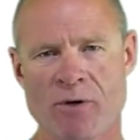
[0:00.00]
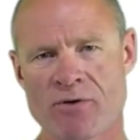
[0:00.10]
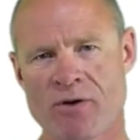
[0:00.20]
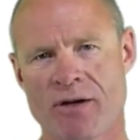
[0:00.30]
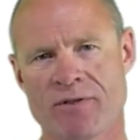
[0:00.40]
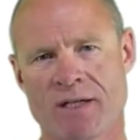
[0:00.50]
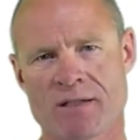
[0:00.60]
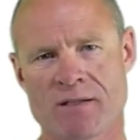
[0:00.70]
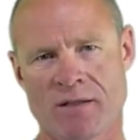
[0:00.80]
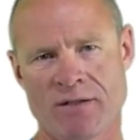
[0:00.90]
Smart Drive
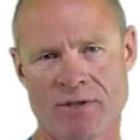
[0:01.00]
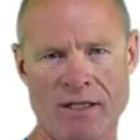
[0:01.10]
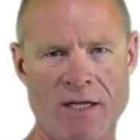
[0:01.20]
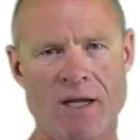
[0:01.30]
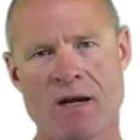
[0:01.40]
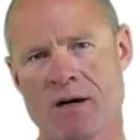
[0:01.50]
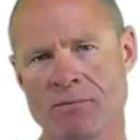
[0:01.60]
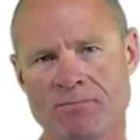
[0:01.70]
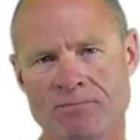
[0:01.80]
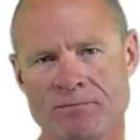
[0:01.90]
Test. I'll leave a link
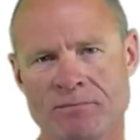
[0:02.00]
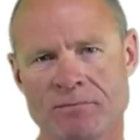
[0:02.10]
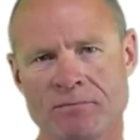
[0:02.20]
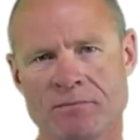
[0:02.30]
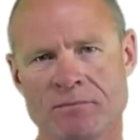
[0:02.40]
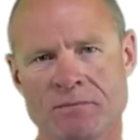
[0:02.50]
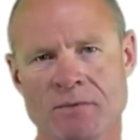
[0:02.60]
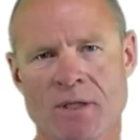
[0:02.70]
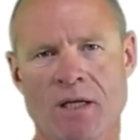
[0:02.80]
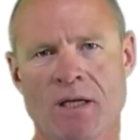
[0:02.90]
here.
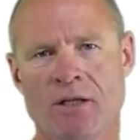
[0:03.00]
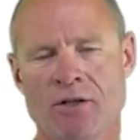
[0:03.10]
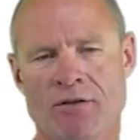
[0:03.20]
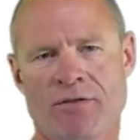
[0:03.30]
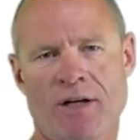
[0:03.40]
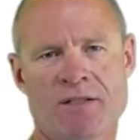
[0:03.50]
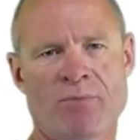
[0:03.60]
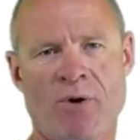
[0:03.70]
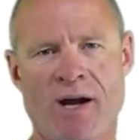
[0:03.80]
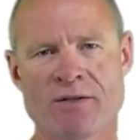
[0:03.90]
You can find
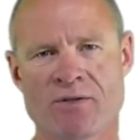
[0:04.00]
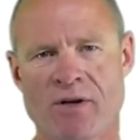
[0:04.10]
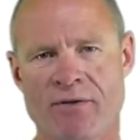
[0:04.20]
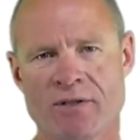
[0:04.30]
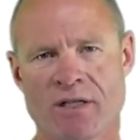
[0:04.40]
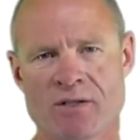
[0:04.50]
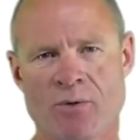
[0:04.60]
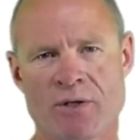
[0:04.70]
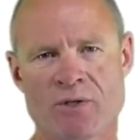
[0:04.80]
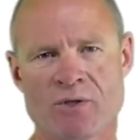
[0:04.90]
some practice driving test
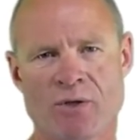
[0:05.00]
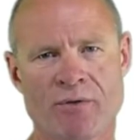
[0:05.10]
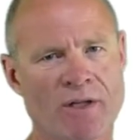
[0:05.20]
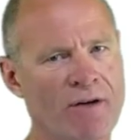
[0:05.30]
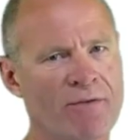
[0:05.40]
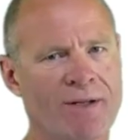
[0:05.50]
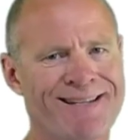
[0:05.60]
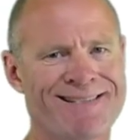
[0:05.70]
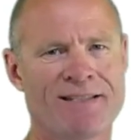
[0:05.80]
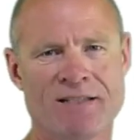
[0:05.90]
questions over there for
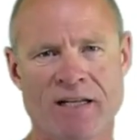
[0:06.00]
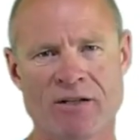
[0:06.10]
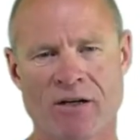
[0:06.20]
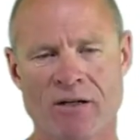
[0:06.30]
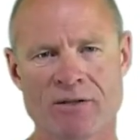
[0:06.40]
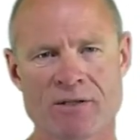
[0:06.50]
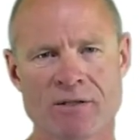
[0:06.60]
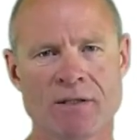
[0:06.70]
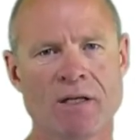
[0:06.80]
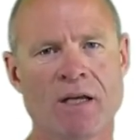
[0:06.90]
less than
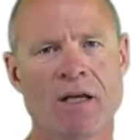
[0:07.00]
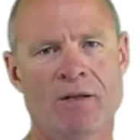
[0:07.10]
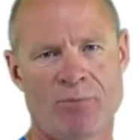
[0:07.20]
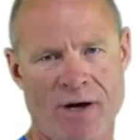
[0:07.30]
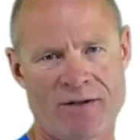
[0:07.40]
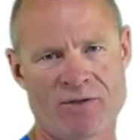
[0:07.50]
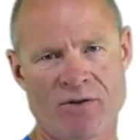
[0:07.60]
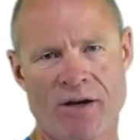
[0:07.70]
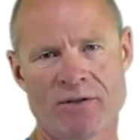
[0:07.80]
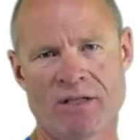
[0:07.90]
$10. Practice
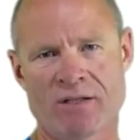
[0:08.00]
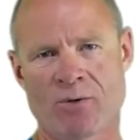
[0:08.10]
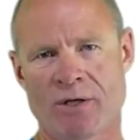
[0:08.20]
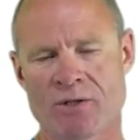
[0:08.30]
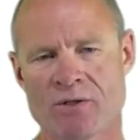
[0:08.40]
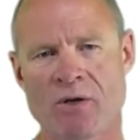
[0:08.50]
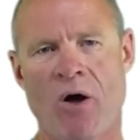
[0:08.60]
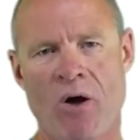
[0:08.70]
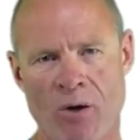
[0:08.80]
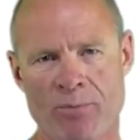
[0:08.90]
driving test questions
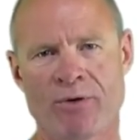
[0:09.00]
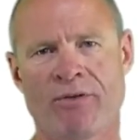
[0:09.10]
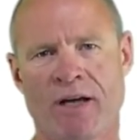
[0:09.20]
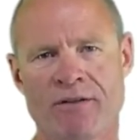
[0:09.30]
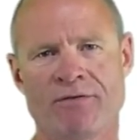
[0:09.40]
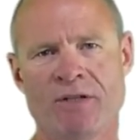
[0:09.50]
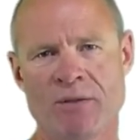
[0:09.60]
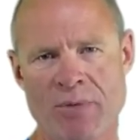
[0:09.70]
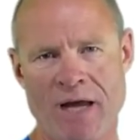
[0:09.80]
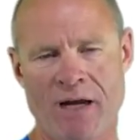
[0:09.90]
all provide
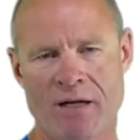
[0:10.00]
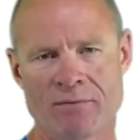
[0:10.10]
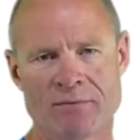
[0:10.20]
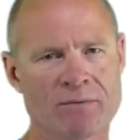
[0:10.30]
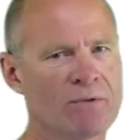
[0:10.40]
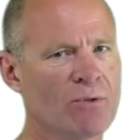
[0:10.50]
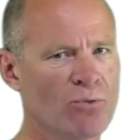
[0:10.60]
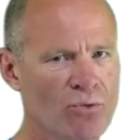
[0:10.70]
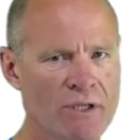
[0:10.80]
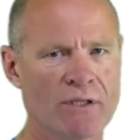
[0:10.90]
feedback. They're
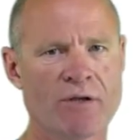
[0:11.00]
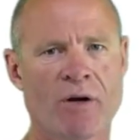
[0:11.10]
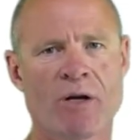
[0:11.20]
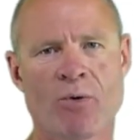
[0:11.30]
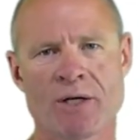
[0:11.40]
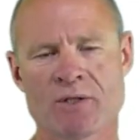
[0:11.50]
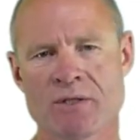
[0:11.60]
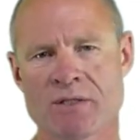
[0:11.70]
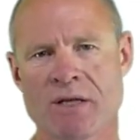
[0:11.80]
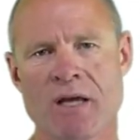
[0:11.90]
really great
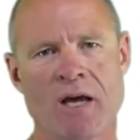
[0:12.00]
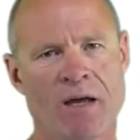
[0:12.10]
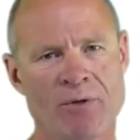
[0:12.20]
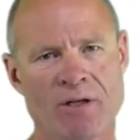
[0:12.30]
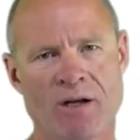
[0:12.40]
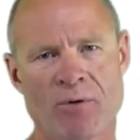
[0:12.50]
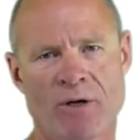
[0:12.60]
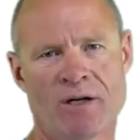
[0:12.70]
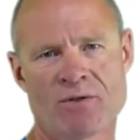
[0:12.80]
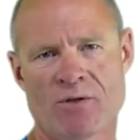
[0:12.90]
questions. I've been an air
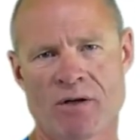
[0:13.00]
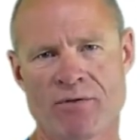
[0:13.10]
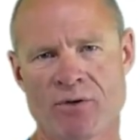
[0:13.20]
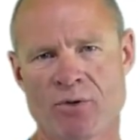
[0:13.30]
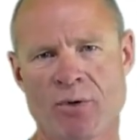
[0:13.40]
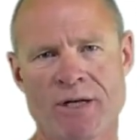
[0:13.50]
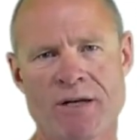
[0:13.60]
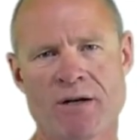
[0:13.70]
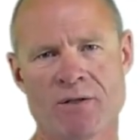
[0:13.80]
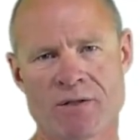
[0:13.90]
brake instructor for
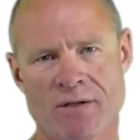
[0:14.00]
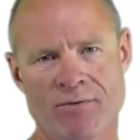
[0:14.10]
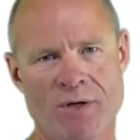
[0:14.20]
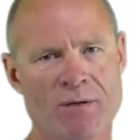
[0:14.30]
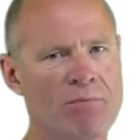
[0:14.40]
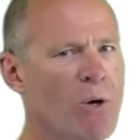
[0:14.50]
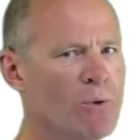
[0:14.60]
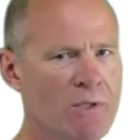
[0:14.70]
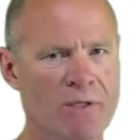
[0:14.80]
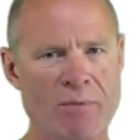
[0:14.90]
20 years. I've read
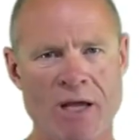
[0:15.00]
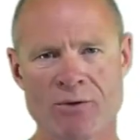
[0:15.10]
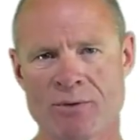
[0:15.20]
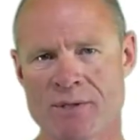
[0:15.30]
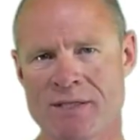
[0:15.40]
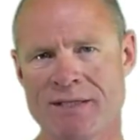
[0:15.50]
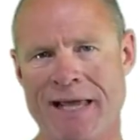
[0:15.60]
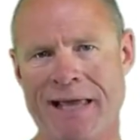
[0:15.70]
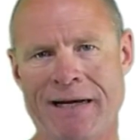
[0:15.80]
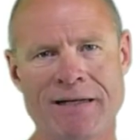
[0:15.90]
most of the manuals in
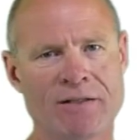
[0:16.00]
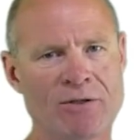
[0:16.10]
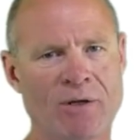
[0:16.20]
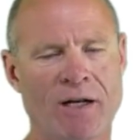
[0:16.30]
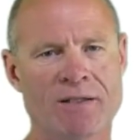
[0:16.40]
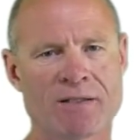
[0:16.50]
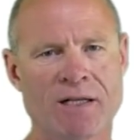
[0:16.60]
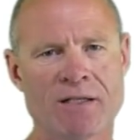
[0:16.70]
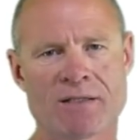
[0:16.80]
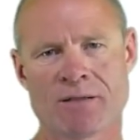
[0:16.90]
Canada and the United
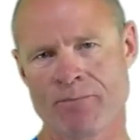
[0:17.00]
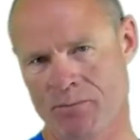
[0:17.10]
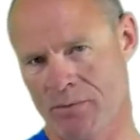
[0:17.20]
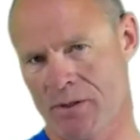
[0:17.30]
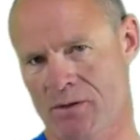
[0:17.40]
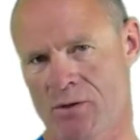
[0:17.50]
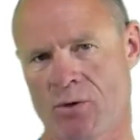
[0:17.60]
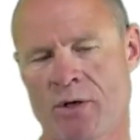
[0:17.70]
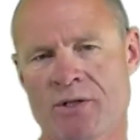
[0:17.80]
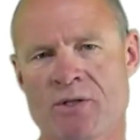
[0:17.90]
States. So
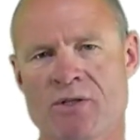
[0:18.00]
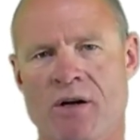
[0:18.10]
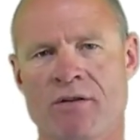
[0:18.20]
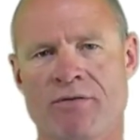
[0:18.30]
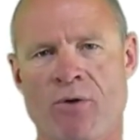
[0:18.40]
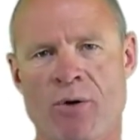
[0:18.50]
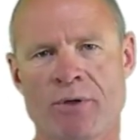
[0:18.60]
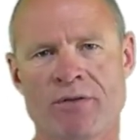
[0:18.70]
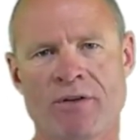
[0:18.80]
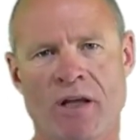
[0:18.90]
the questions are
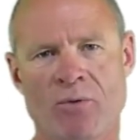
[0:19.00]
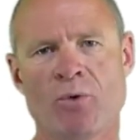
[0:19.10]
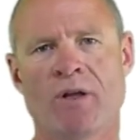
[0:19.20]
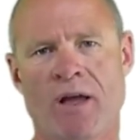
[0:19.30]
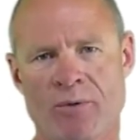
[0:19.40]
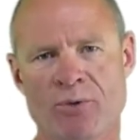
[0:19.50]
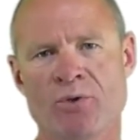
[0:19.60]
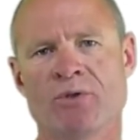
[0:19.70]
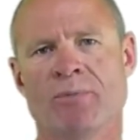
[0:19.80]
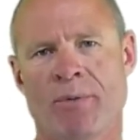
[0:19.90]
informative and will help
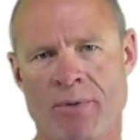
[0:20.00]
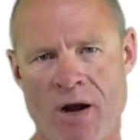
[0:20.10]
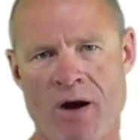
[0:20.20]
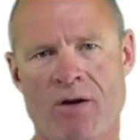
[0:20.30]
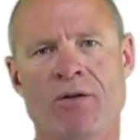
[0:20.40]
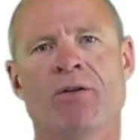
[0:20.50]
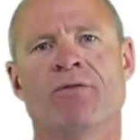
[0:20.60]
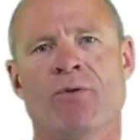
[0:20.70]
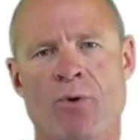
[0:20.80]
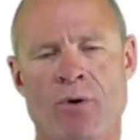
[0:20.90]
you to prepare
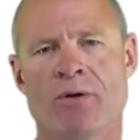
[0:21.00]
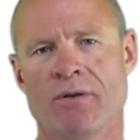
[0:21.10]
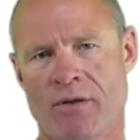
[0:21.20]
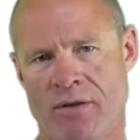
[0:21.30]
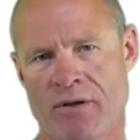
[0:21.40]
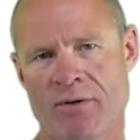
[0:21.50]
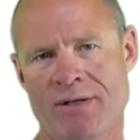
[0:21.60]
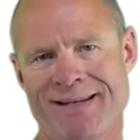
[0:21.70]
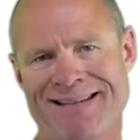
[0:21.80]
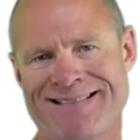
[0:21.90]
for the
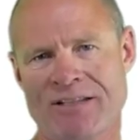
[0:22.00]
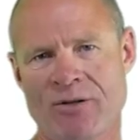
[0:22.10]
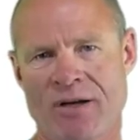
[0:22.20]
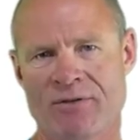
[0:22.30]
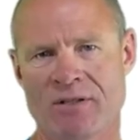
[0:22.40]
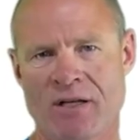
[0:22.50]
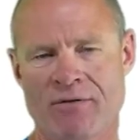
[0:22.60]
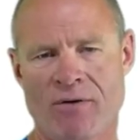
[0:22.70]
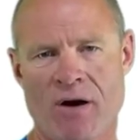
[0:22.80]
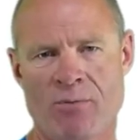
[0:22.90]
theory test that you have to
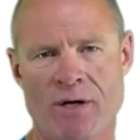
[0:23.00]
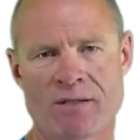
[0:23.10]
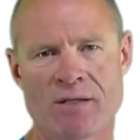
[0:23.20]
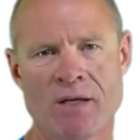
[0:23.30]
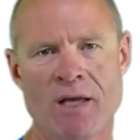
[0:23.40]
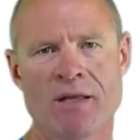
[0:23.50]
take for air brakes.